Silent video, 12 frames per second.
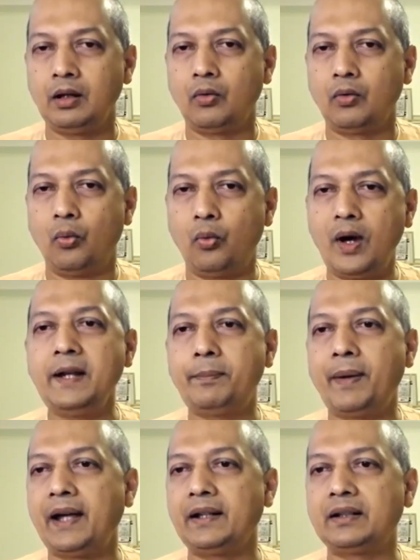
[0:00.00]
One
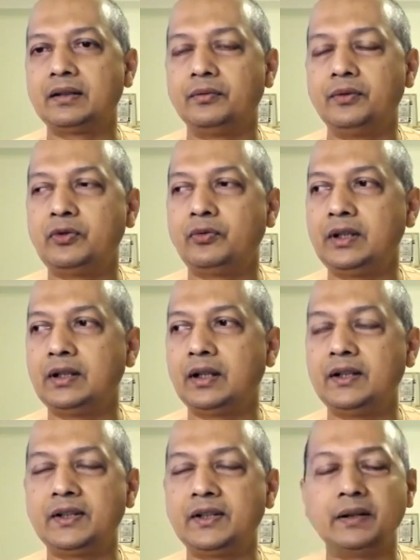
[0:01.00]
path which
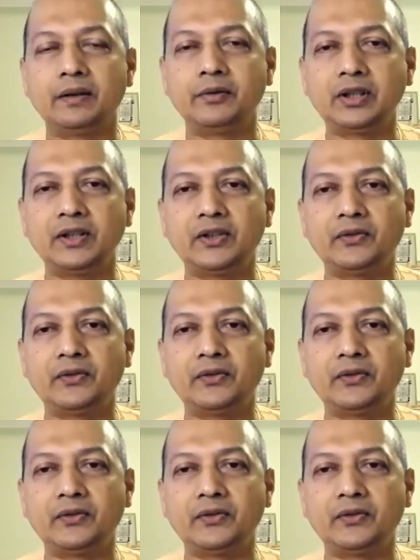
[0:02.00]
is